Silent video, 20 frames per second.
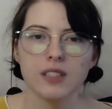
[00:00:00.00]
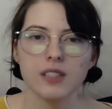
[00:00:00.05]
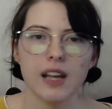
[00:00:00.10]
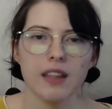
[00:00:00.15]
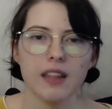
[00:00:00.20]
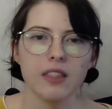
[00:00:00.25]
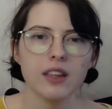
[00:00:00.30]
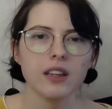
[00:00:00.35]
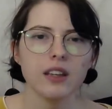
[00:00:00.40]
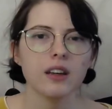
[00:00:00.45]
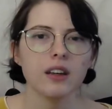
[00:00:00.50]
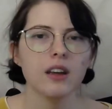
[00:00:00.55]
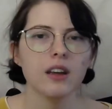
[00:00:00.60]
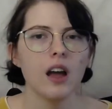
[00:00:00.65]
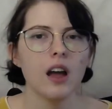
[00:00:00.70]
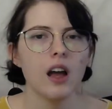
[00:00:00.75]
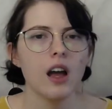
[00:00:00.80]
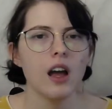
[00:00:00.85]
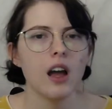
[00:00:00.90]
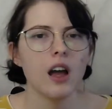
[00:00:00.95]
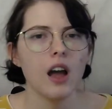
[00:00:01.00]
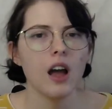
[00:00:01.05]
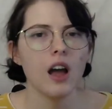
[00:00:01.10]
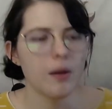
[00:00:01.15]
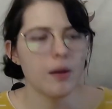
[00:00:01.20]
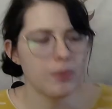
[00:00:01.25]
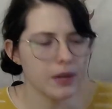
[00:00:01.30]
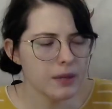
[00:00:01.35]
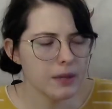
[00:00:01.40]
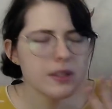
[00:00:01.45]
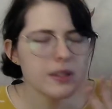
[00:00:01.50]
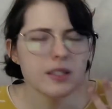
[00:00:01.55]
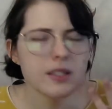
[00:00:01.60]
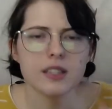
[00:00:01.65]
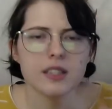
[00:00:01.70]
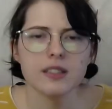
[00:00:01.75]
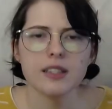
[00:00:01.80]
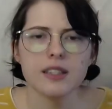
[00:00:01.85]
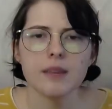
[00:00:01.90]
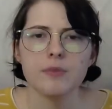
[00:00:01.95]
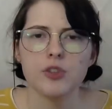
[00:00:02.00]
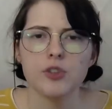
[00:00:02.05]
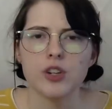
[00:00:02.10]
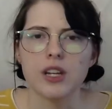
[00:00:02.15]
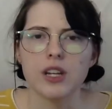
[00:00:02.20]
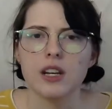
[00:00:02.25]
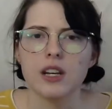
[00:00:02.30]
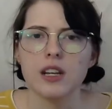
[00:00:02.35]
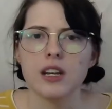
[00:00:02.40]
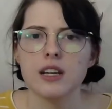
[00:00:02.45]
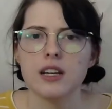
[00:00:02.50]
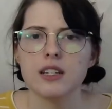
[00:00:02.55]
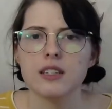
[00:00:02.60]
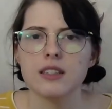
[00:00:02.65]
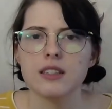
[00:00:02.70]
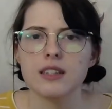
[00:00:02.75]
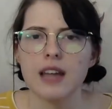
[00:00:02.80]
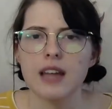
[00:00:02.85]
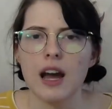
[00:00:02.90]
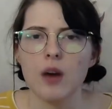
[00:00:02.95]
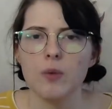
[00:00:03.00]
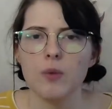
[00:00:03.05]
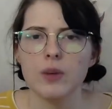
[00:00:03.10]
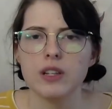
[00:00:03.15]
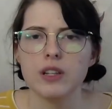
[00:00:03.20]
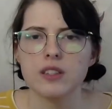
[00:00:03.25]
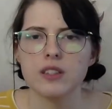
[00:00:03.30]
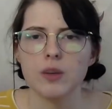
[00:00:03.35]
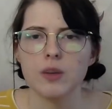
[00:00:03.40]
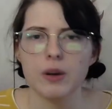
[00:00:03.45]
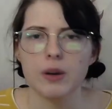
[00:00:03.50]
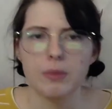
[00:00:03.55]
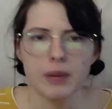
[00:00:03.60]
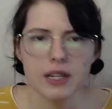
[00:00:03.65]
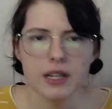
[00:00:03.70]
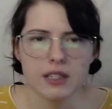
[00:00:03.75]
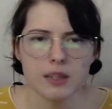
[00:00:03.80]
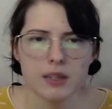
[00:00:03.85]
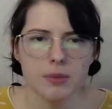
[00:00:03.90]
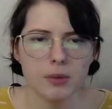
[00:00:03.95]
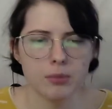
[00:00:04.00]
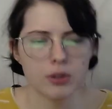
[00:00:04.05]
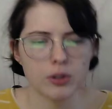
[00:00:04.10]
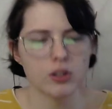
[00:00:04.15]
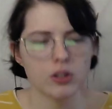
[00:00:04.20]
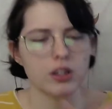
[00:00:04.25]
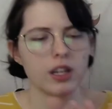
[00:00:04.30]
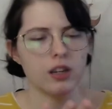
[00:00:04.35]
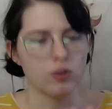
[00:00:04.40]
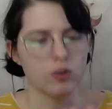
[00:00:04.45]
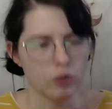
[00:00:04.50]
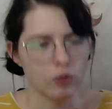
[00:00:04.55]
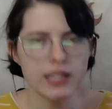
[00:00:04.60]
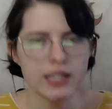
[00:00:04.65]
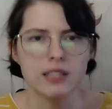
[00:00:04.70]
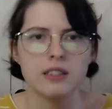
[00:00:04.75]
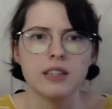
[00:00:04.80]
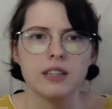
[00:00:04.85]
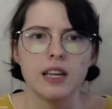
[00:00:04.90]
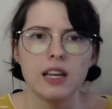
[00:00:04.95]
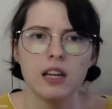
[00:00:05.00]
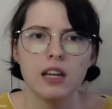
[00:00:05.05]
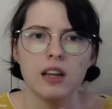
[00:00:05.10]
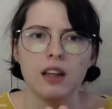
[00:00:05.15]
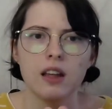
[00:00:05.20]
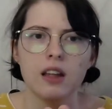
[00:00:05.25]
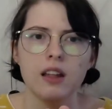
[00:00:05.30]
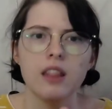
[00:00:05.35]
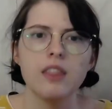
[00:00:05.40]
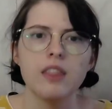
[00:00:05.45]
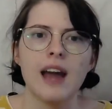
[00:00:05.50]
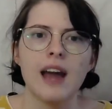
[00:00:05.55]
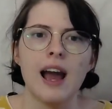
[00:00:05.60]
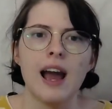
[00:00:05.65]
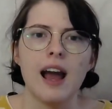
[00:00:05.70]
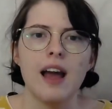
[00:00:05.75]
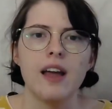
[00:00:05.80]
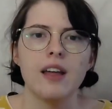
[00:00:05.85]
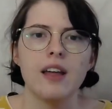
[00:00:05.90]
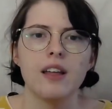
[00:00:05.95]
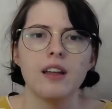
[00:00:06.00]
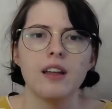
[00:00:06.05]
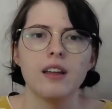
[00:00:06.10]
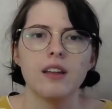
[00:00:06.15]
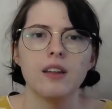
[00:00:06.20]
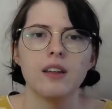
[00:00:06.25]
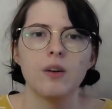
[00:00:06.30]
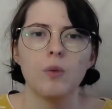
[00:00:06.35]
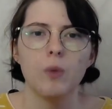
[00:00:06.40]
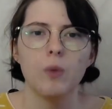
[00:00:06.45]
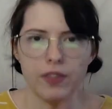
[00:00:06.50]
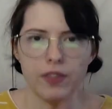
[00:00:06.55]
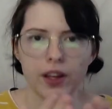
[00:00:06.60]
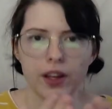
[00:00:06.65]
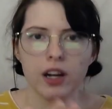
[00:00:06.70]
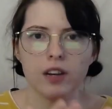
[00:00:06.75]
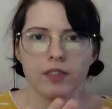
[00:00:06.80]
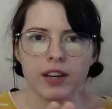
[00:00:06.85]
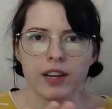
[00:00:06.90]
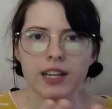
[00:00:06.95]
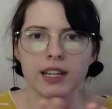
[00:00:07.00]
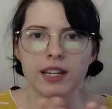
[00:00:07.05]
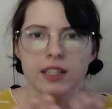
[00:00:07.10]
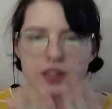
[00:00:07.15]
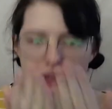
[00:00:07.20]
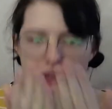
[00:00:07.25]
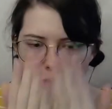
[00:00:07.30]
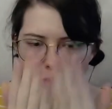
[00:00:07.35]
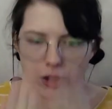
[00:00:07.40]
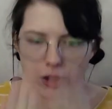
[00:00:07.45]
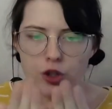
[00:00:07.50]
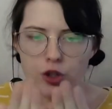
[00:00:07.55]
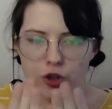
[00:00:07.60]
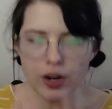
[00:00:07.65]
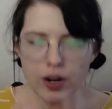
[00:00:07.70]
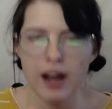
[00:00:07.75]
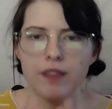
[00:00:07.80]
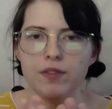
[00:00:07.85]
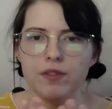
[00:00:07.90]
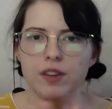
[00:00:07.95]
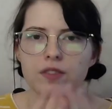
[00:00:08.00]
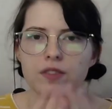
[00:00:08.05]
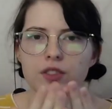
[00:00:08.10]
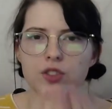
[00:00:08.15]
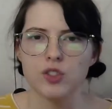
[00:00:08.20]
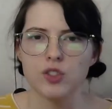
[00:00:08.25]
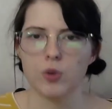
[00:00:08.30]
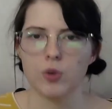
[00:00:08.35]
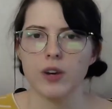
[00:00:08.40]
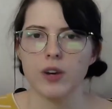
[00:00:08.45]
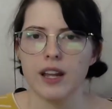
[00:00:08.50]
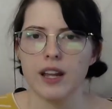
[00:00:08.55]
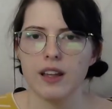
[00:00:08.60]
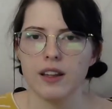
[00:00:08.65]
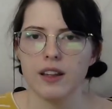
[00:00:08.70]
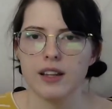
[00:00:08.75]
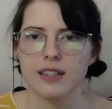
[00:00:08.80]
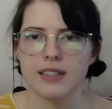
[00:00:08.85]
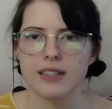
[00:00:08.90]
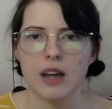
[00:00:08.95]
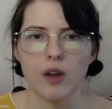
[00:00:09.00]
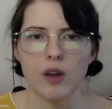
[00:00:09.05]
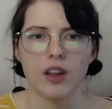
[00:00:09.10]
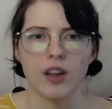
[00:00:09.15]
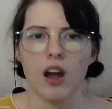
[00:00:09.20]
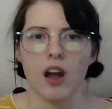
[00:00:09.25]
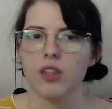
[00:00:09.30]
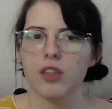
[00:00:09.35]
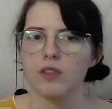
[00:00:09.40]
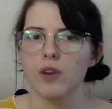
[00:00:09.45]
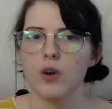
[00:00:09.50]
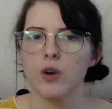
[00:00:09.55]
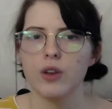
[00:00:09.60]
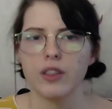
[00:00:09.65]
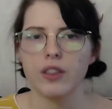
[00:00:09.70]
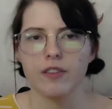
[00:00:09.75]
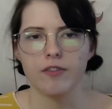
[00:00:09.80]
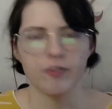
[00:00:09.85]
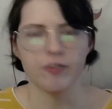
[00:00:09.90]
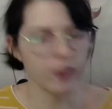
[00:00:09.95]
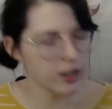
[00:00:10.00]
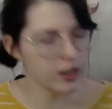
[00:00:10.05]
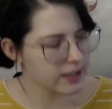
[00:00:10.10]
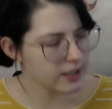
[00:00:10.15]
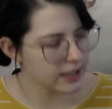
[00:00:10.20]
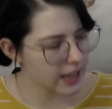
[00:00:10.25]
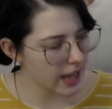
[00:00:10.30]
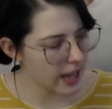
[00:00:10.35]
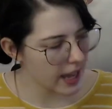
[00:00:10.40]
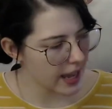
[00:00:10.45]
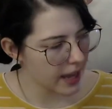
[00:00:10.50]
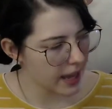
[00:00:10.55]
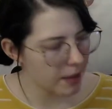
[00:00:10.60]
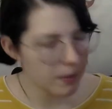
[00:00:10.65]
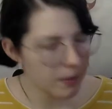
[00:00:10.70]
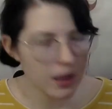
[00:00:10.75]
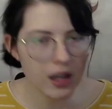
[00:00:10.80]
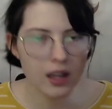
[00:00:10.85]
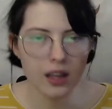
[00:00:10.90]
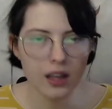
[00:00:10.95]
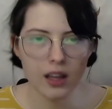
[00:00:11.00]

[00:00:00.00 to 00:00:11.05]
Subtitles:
I think a big misconception is that when someone picks up a book and reads it, that what they are reading is the first draft of a story. It's how the author wrote it the first time.